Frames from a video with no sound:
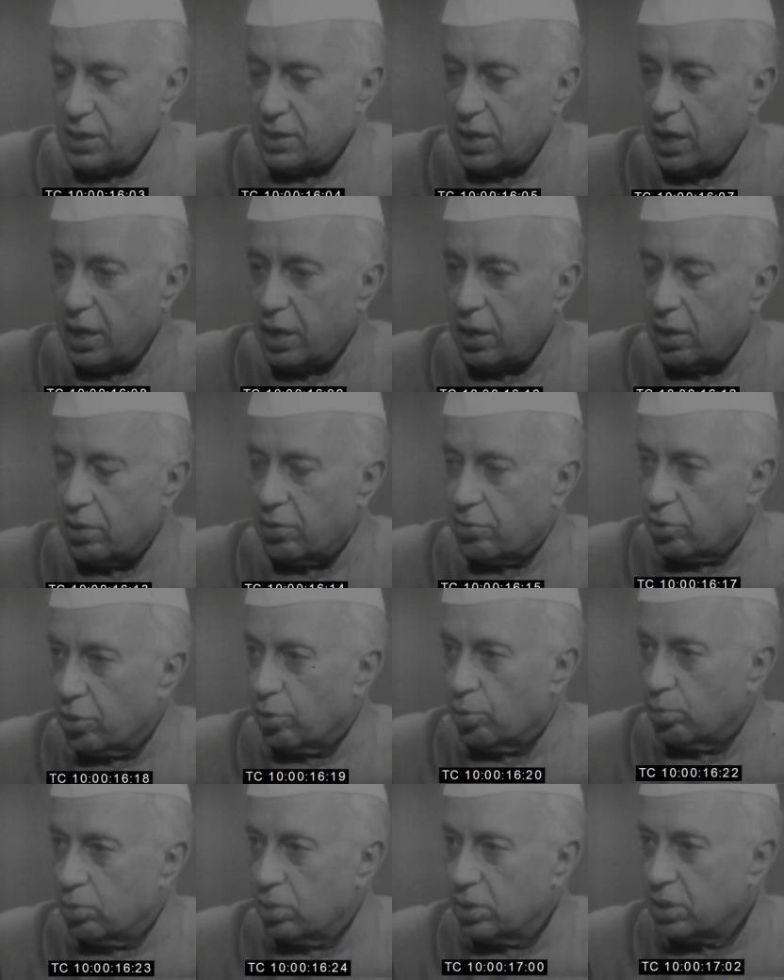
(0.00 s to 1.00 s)
easily
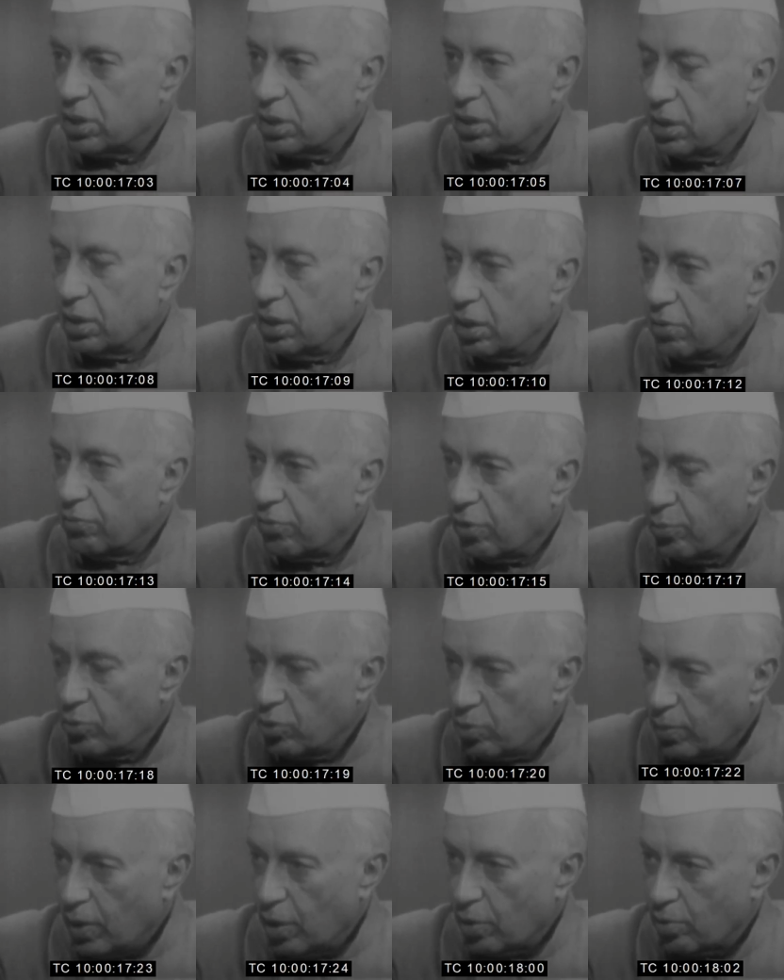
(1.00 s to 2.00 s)
controls from
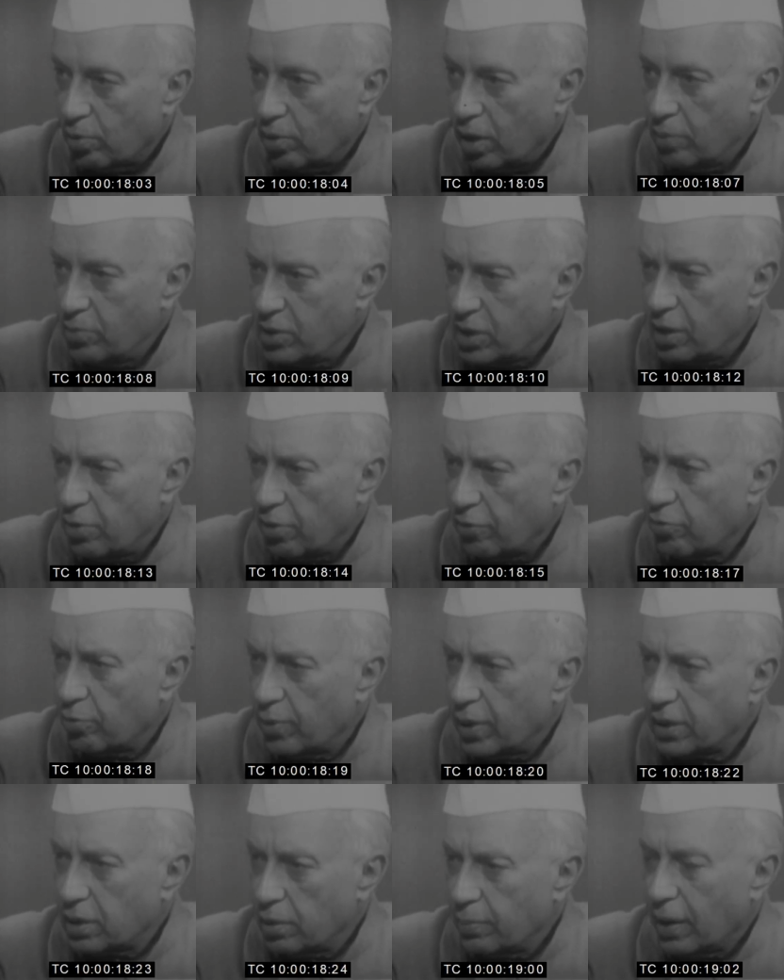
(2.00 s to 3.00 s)
tomorrow. i mean, you have to
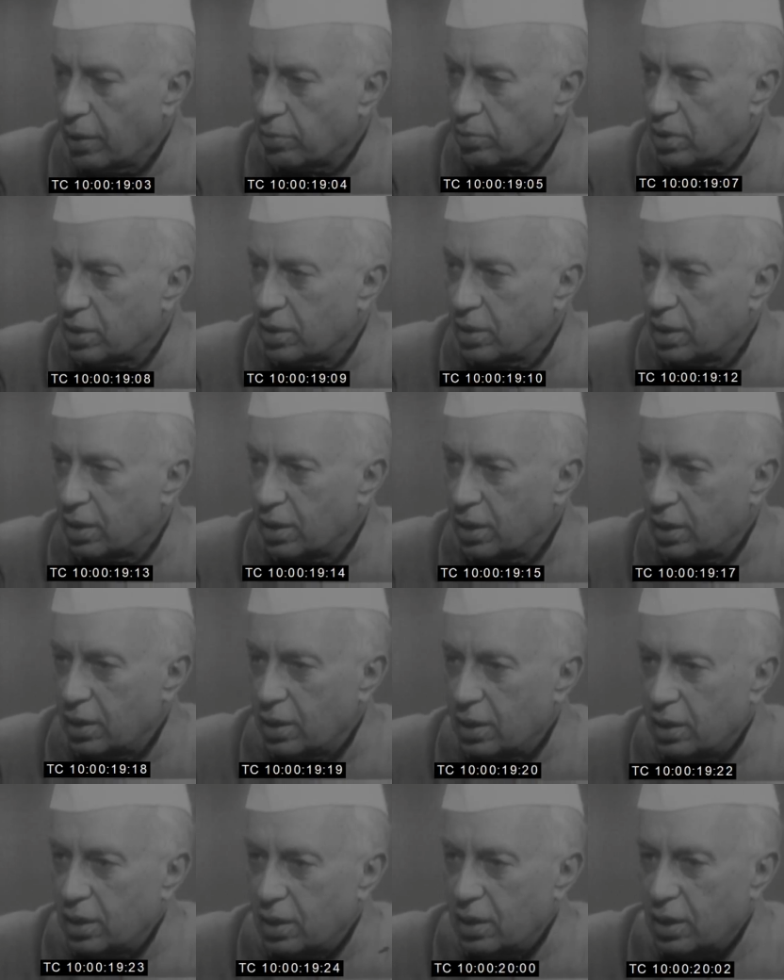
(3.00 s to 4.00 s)
work them out.
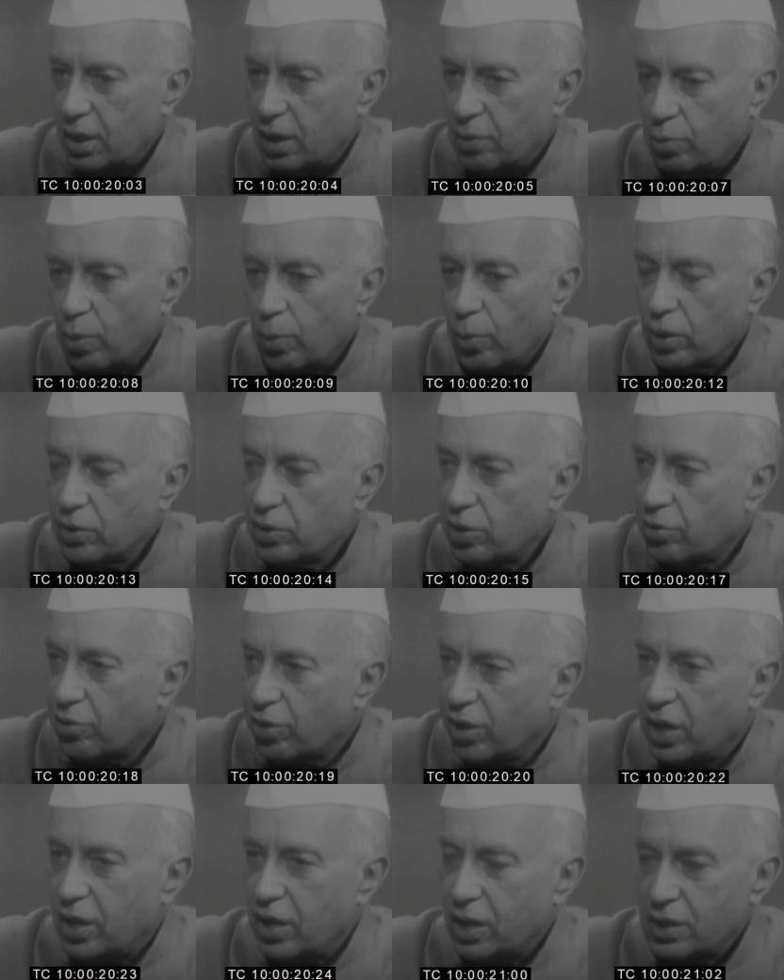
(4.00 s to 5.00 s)
We want a
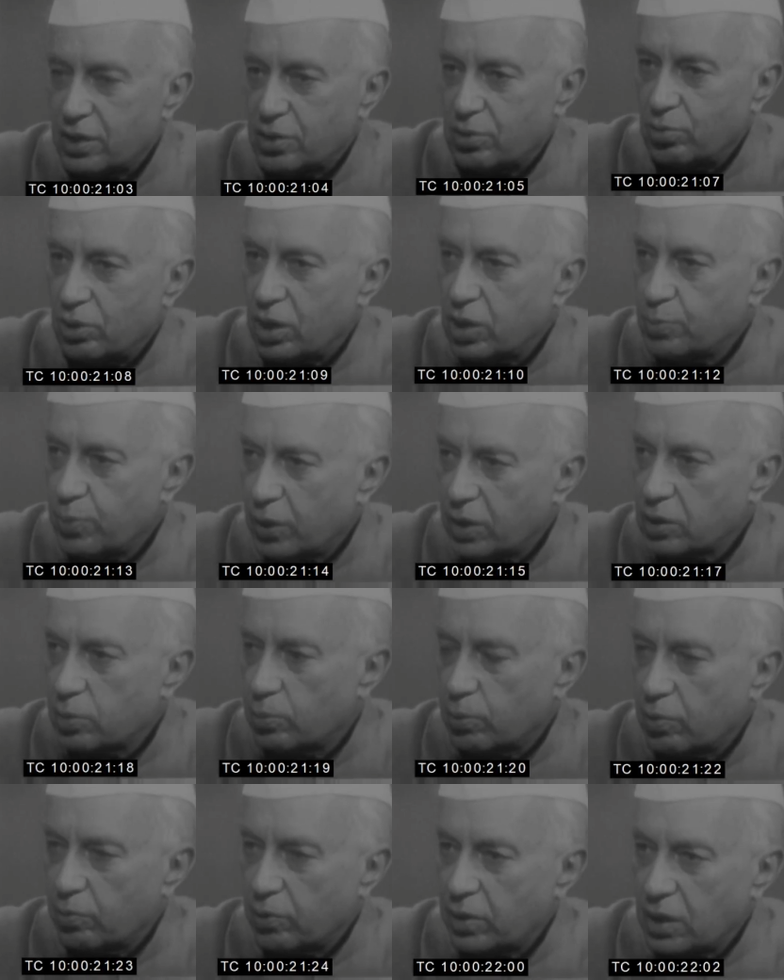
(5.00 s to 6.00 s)
treaty as soon as
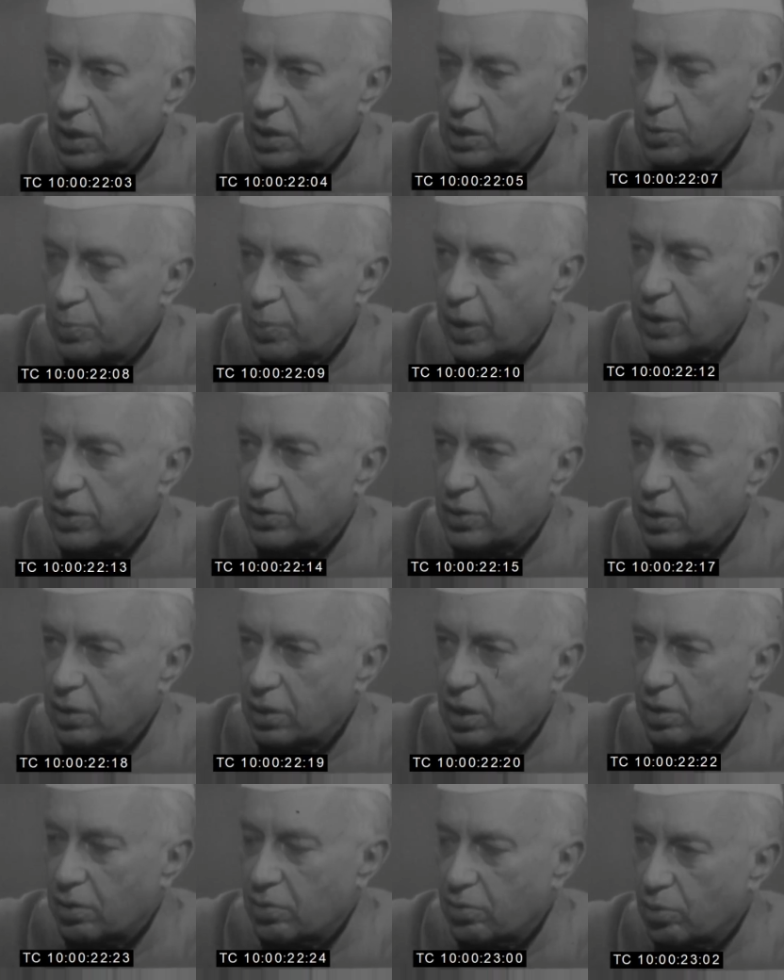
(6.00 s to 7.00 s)
possible with inspection,
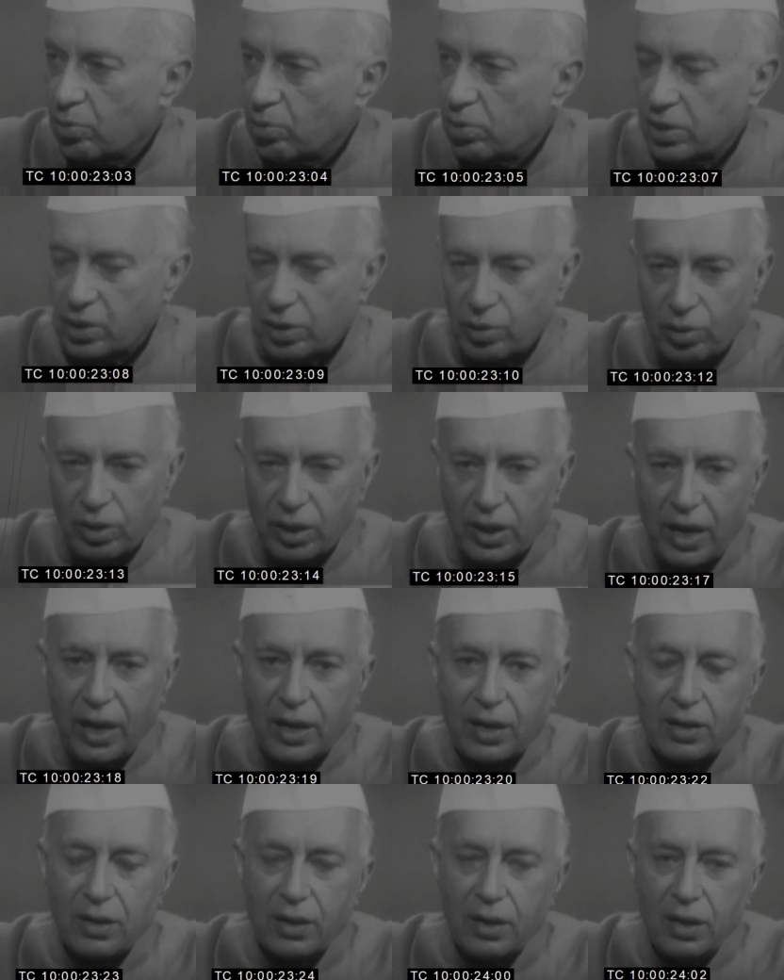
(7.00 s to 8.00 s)
controls and all
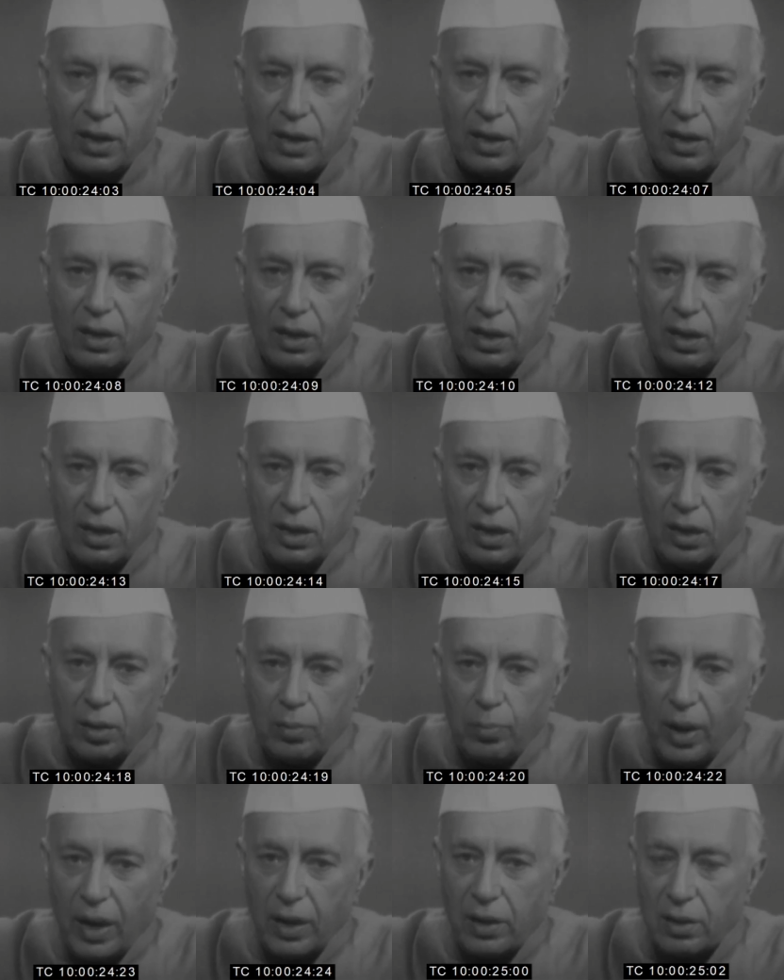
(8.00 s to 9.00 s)
that.
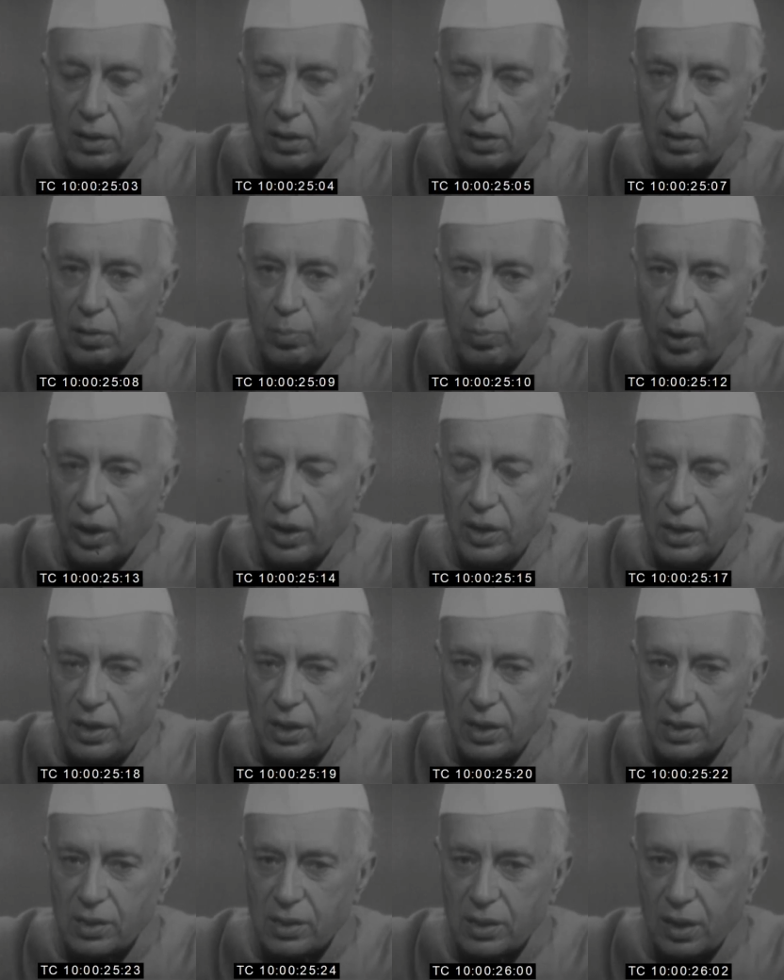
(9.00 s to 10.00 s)
But the point
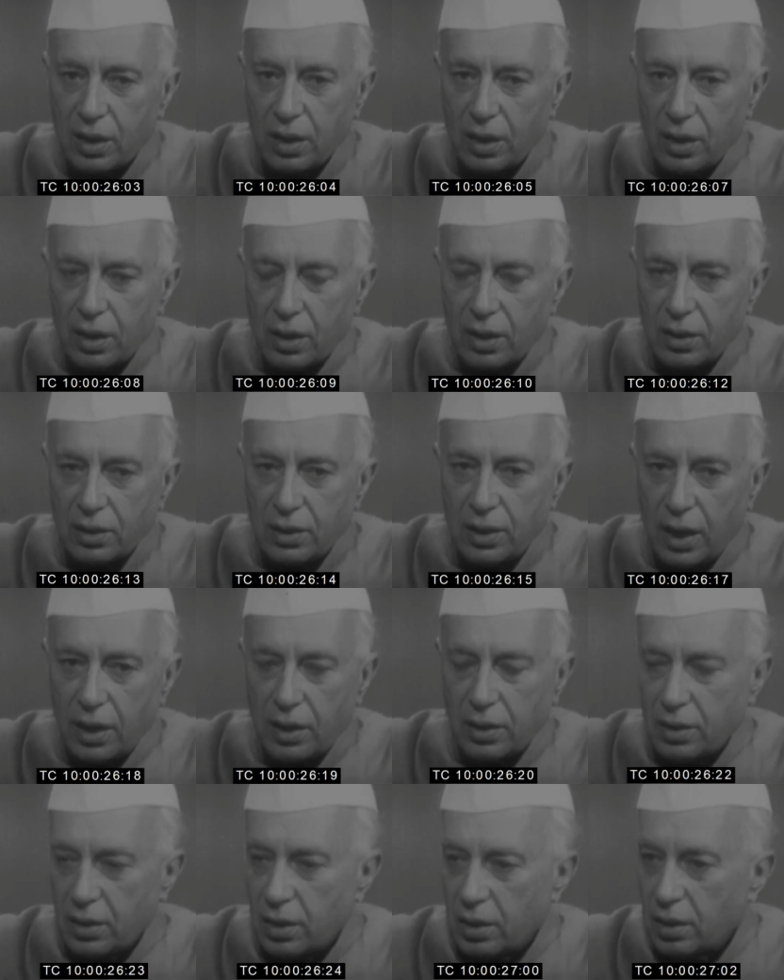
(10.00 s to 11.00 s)
is that
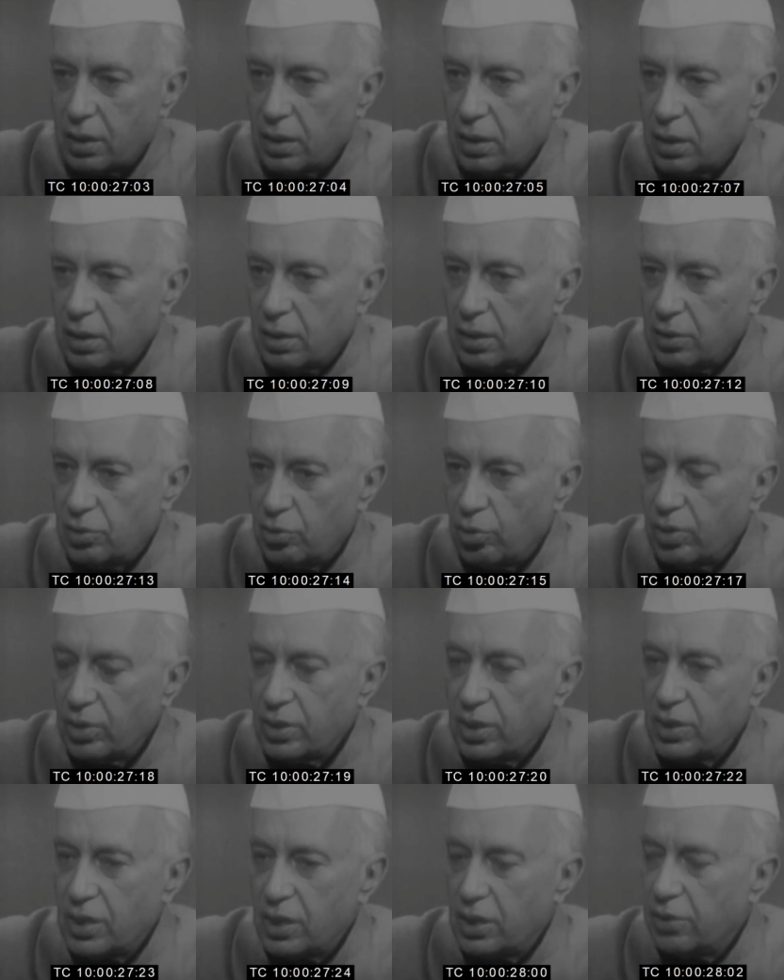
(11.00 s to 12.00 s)
uh, during
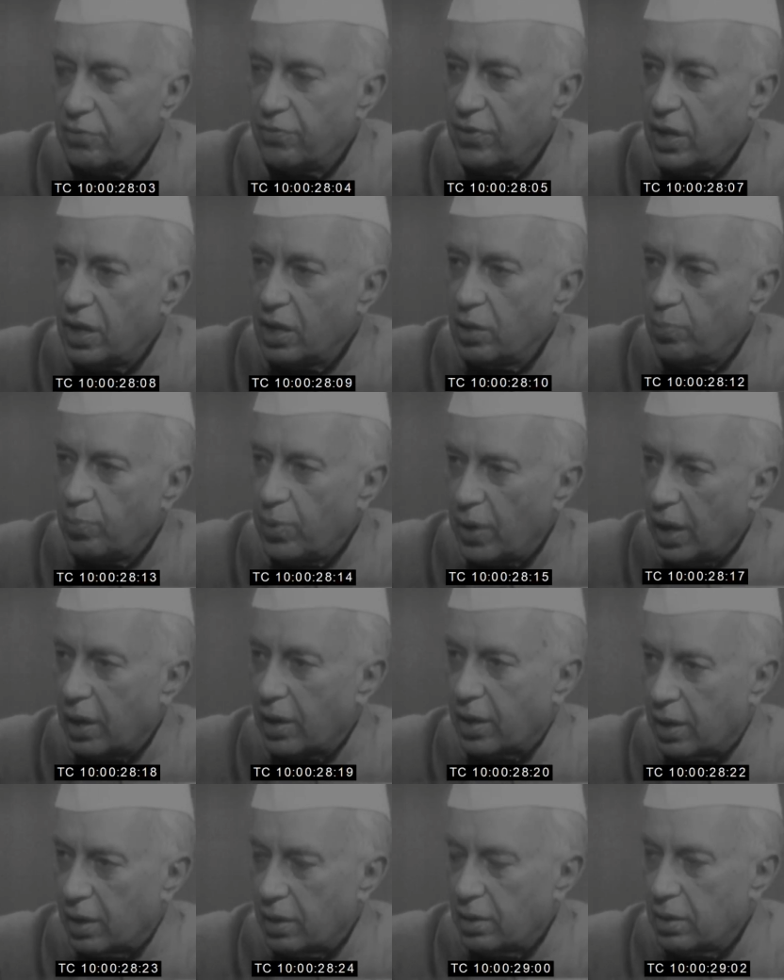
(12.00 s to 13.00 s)
this intervening
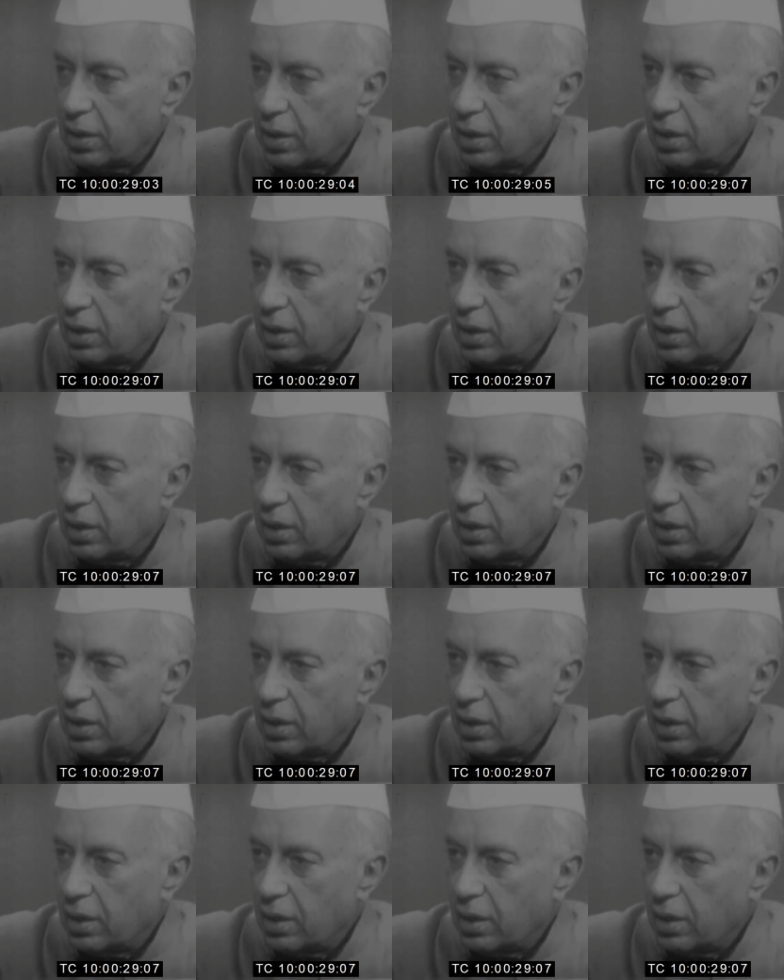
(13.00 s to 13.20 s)
period,